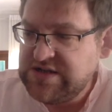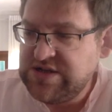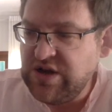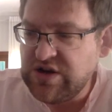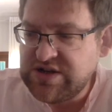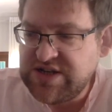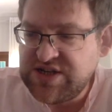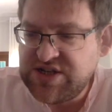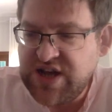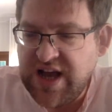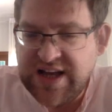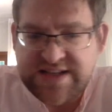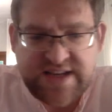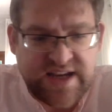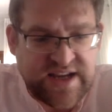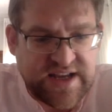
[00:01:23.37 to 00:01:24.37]
Dr.
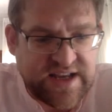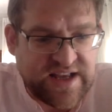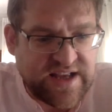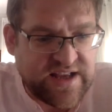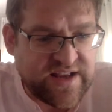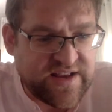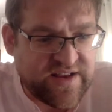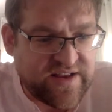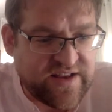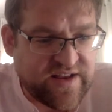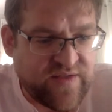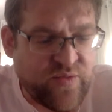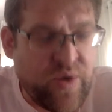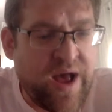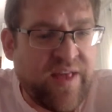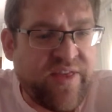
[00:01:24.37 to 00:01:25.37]
Shazia,
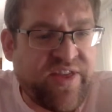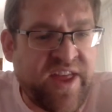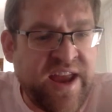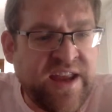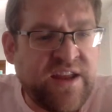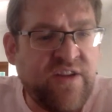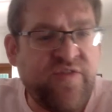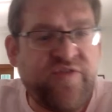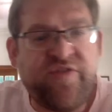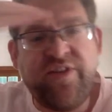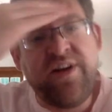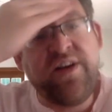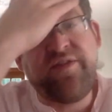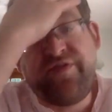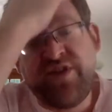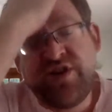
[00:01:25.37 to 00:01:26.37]
well, thank you
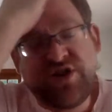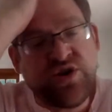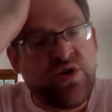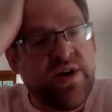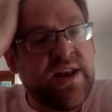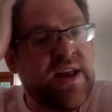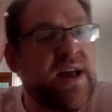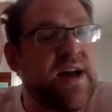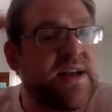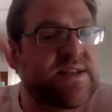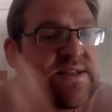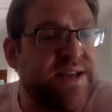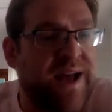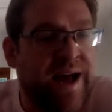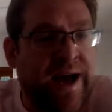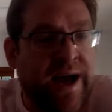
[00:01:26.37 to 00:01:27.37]
for joining us.